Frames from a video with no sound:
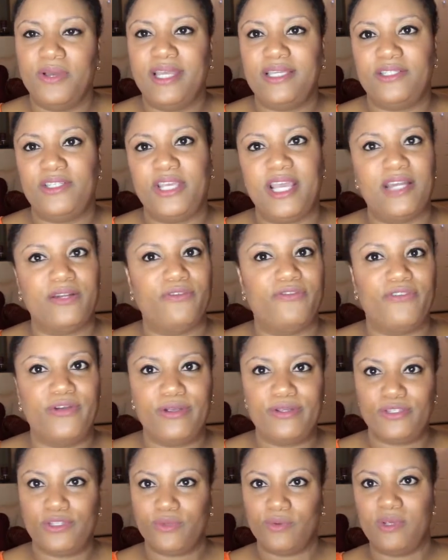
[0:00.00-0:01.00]
She had her
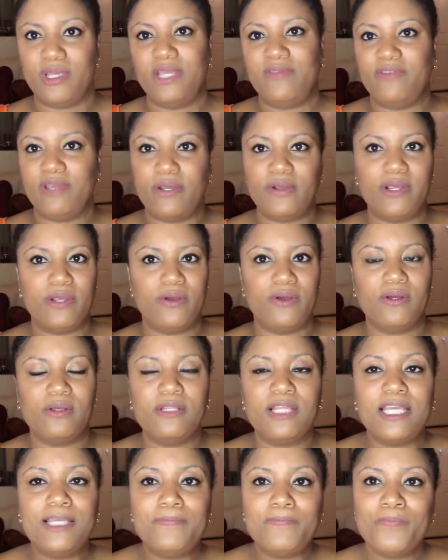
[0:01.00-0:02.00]
first three very
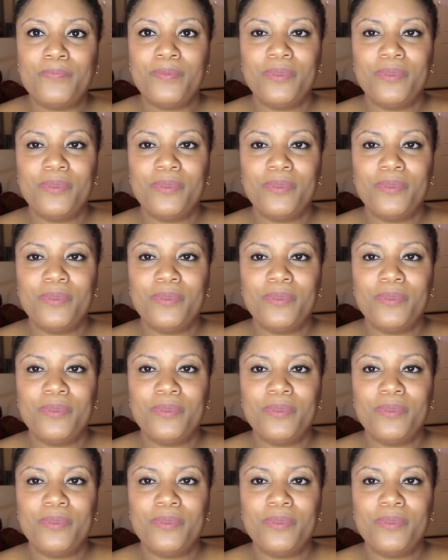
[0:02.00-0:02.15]
early.